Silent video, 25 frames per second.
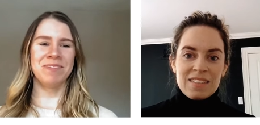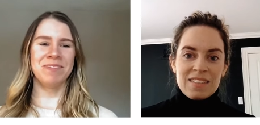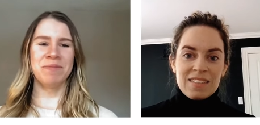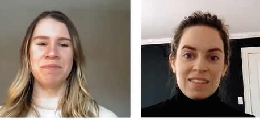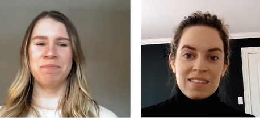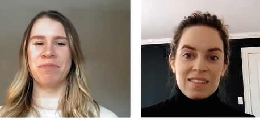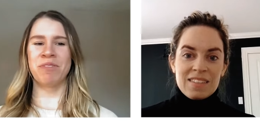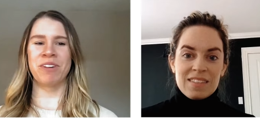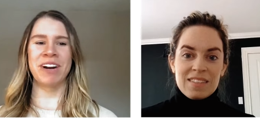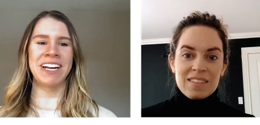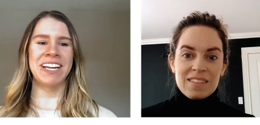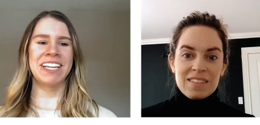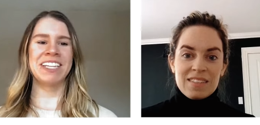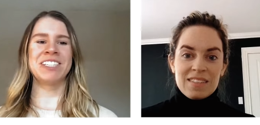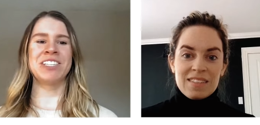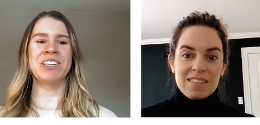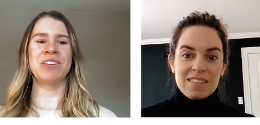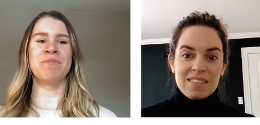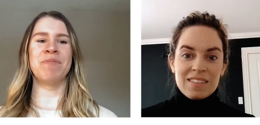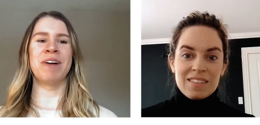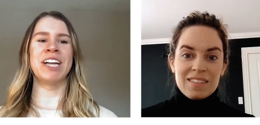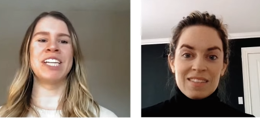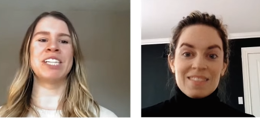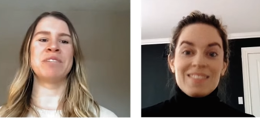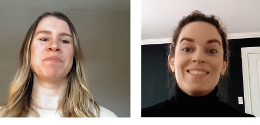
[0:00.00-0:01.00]
Speaker 1: braid it
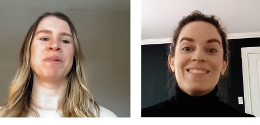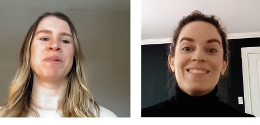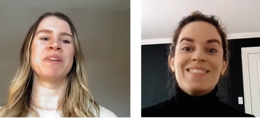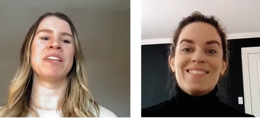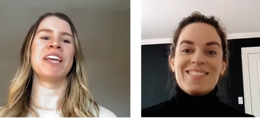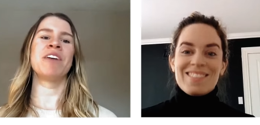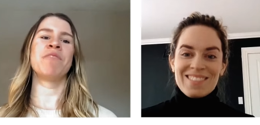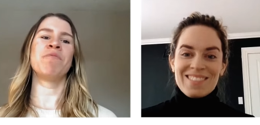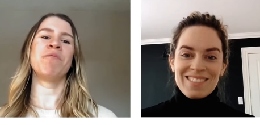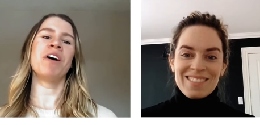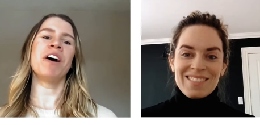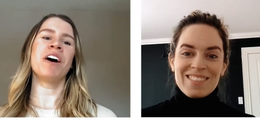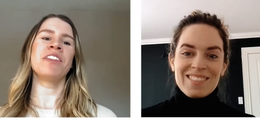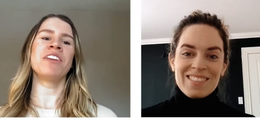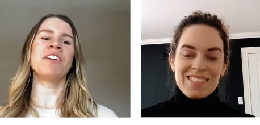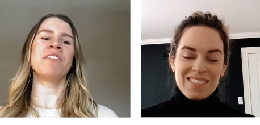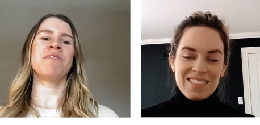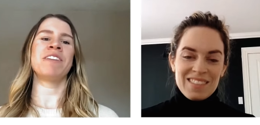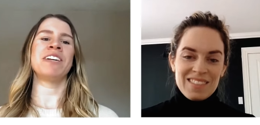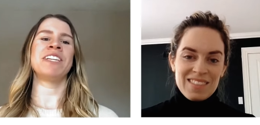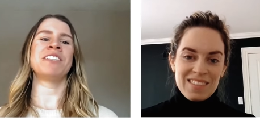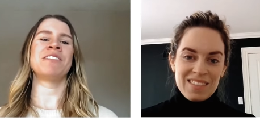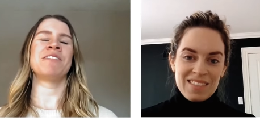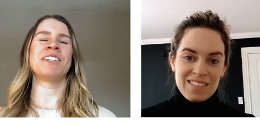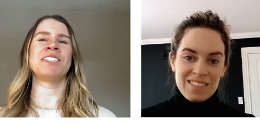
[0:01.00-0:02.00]
too much, but like what
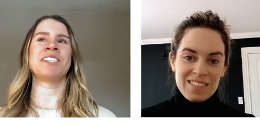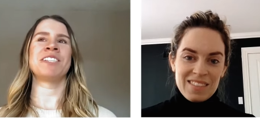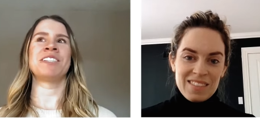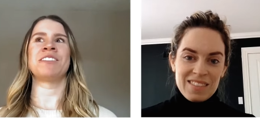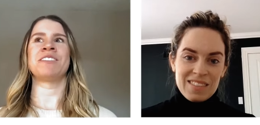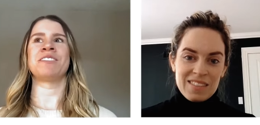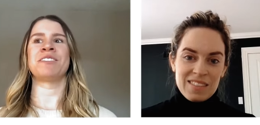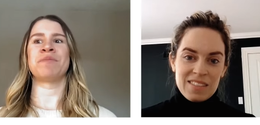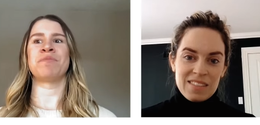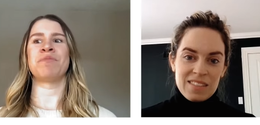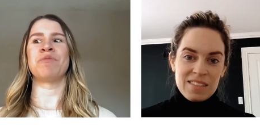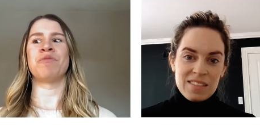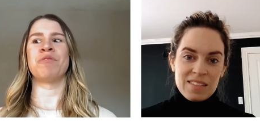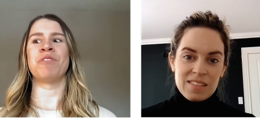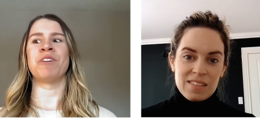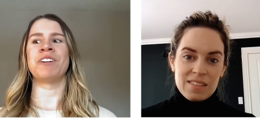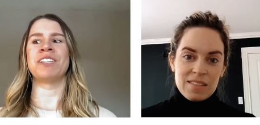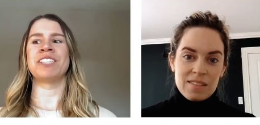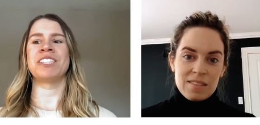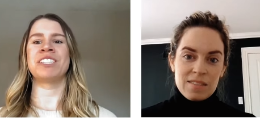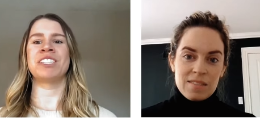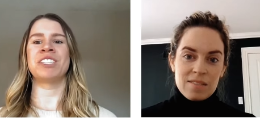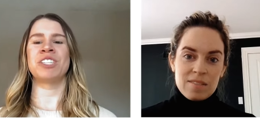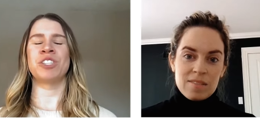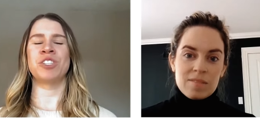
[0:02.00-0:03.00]
other resources or
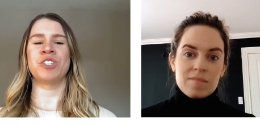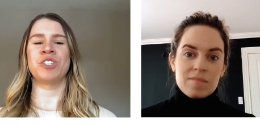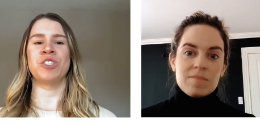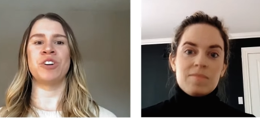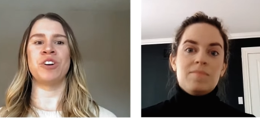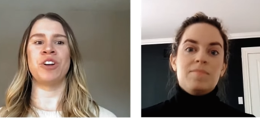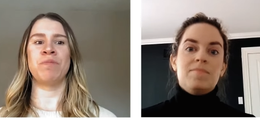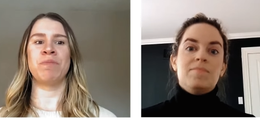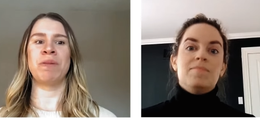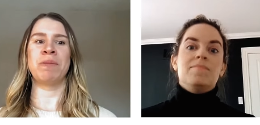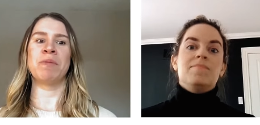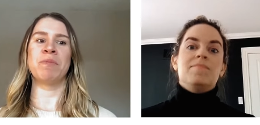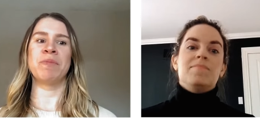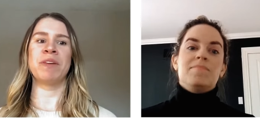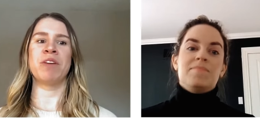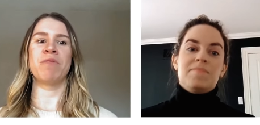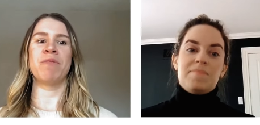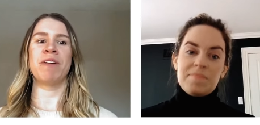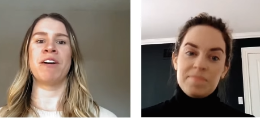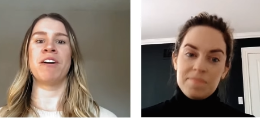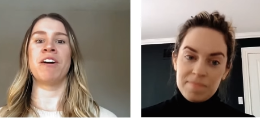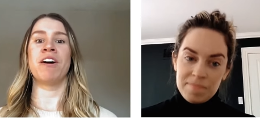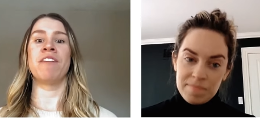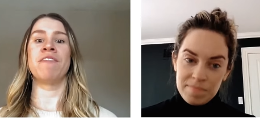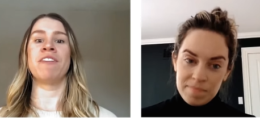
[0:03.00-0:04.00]
supports should people
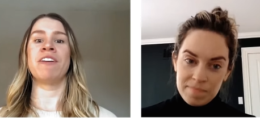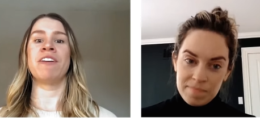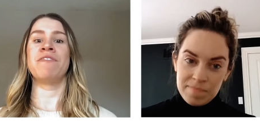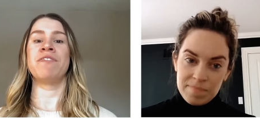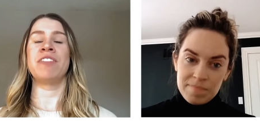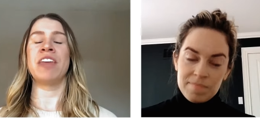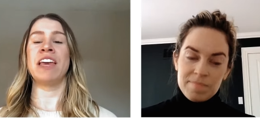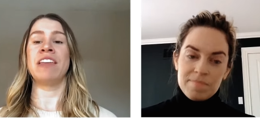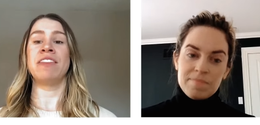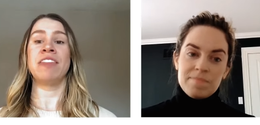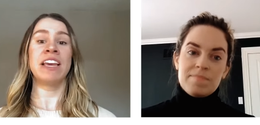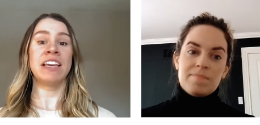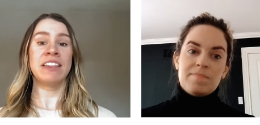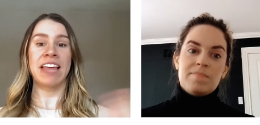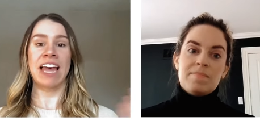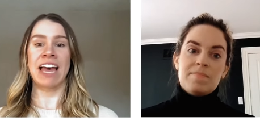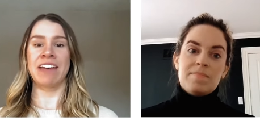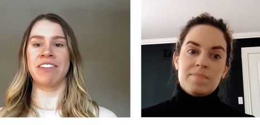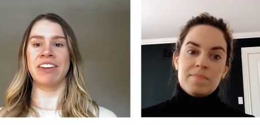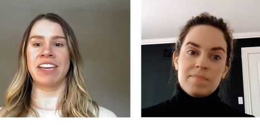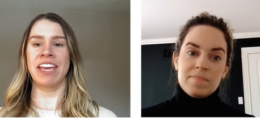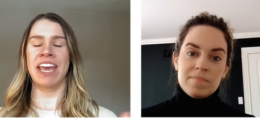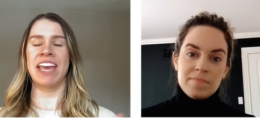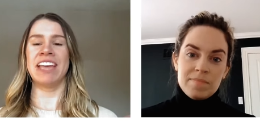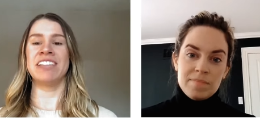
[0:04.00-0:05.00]
be aware of if they think
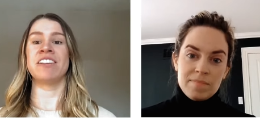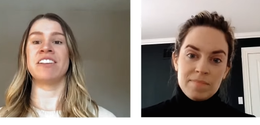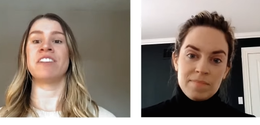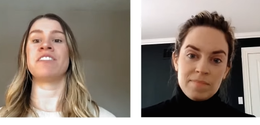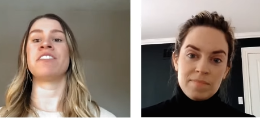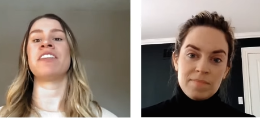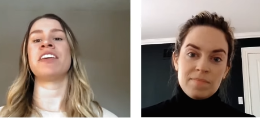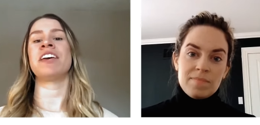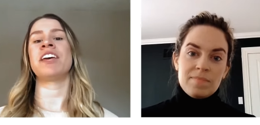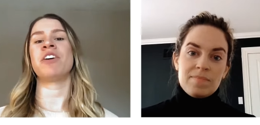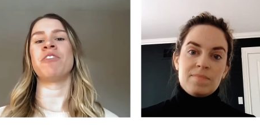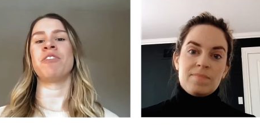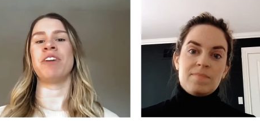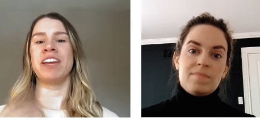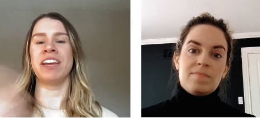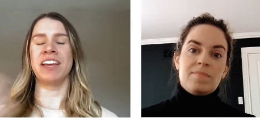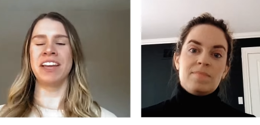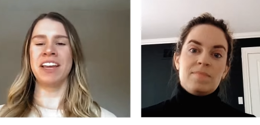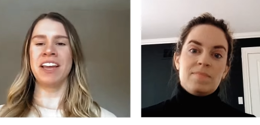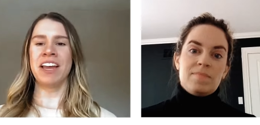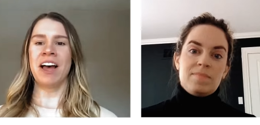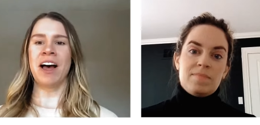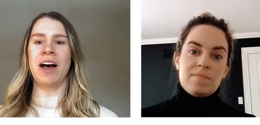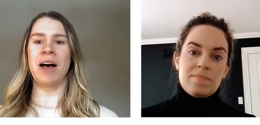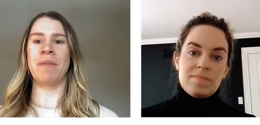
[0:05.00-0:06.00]
they have a case other than
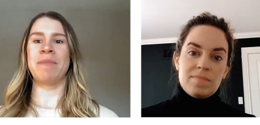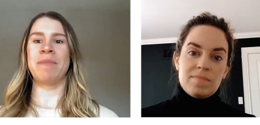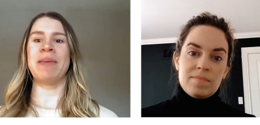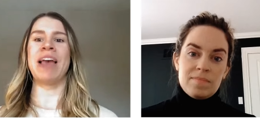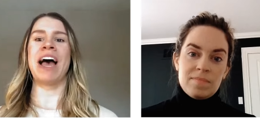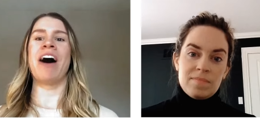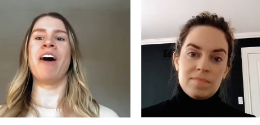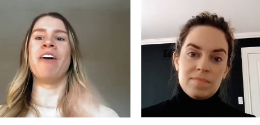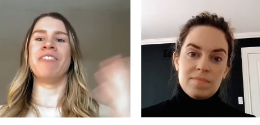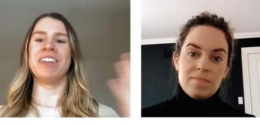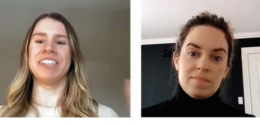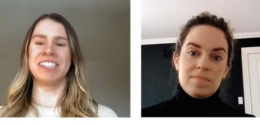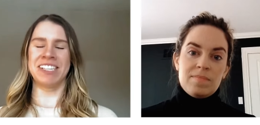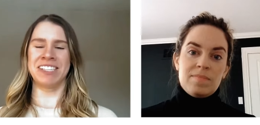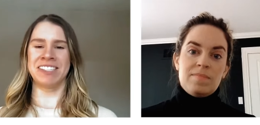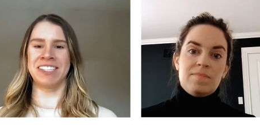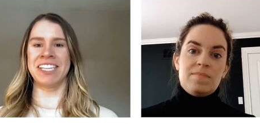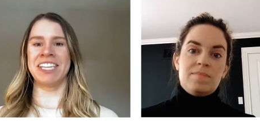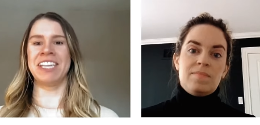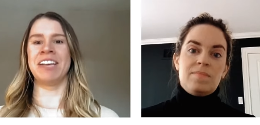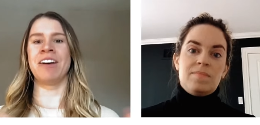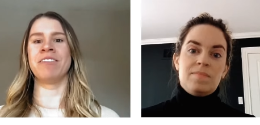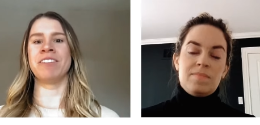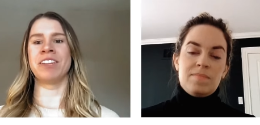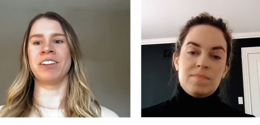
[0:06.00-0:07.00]
going, um, yeah,
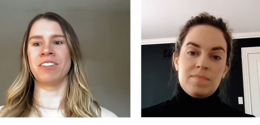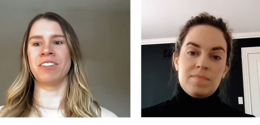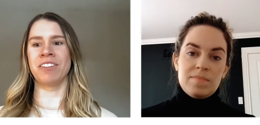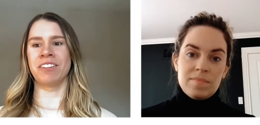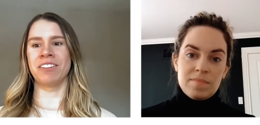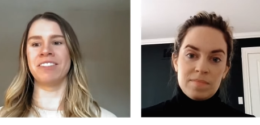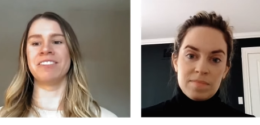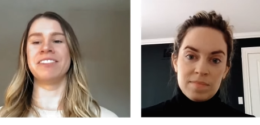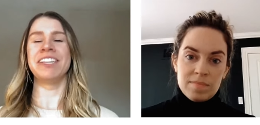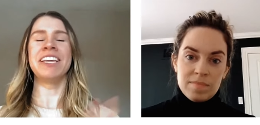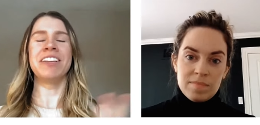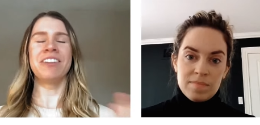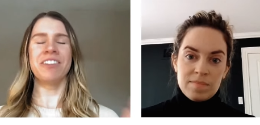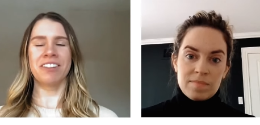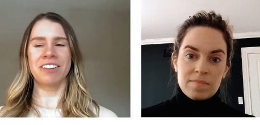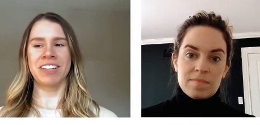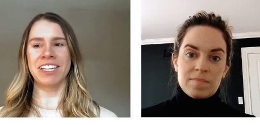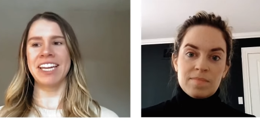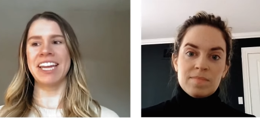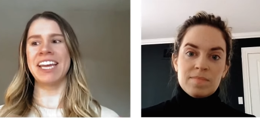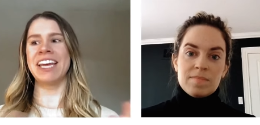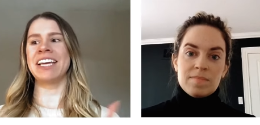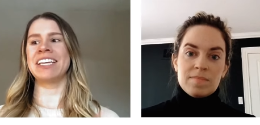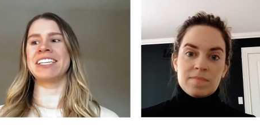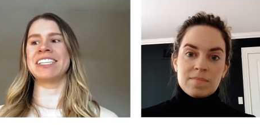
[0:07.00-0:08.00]
obviously seeking out little legal
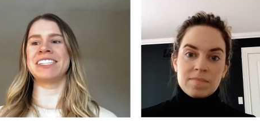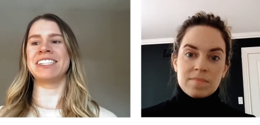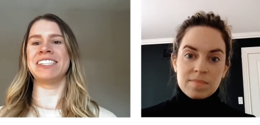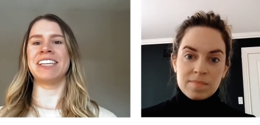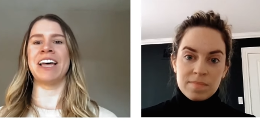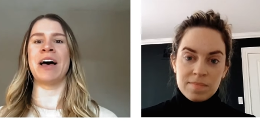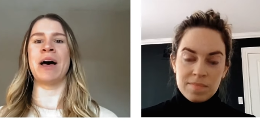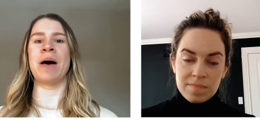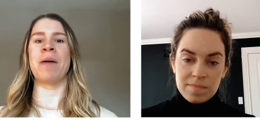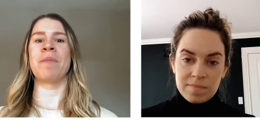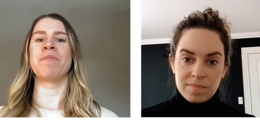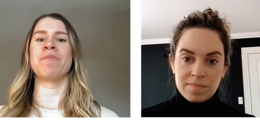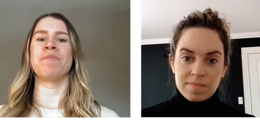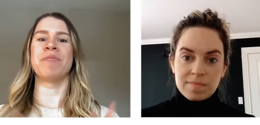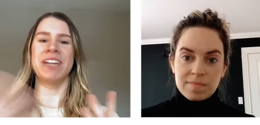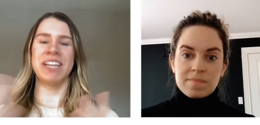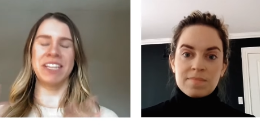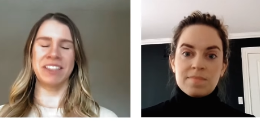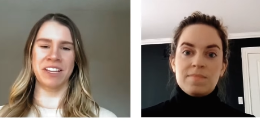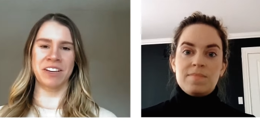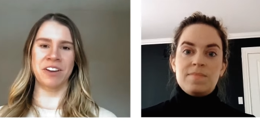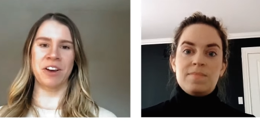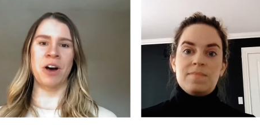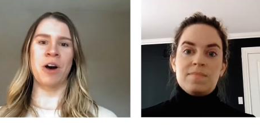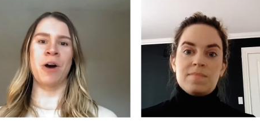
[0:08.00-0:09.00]
clinics, um,
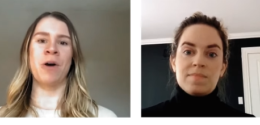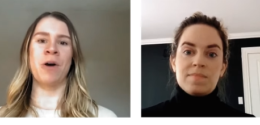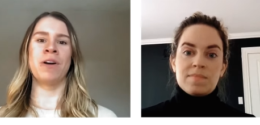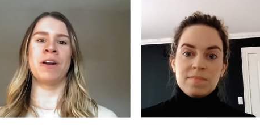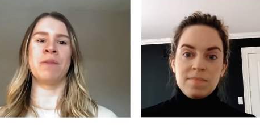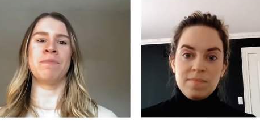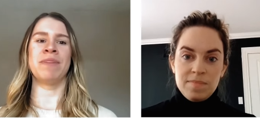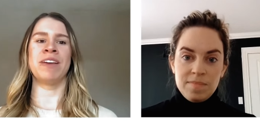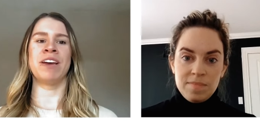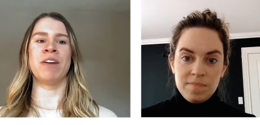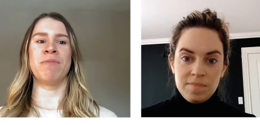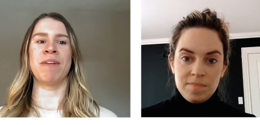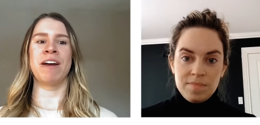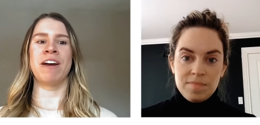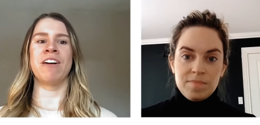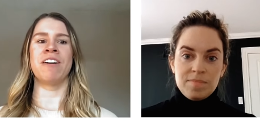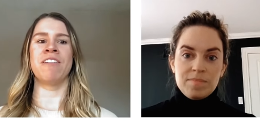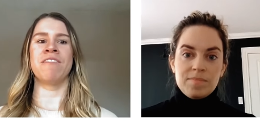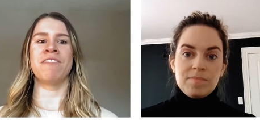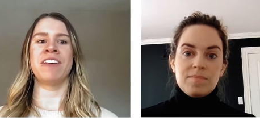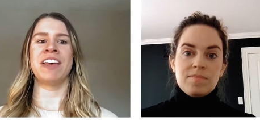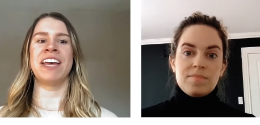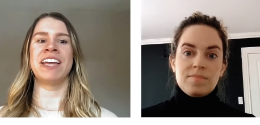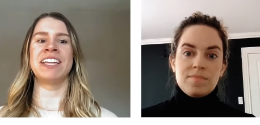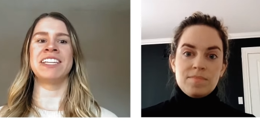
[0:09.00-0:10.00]
reading the code and being
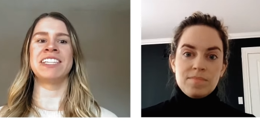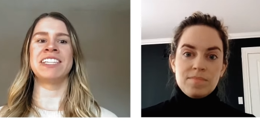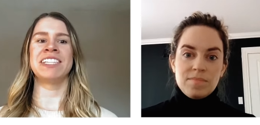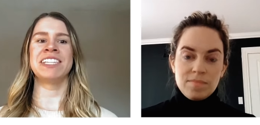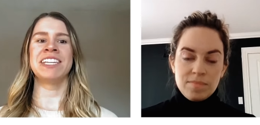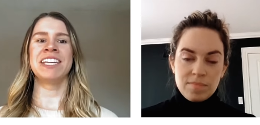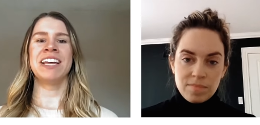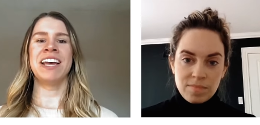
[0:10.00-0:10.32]
aware of it,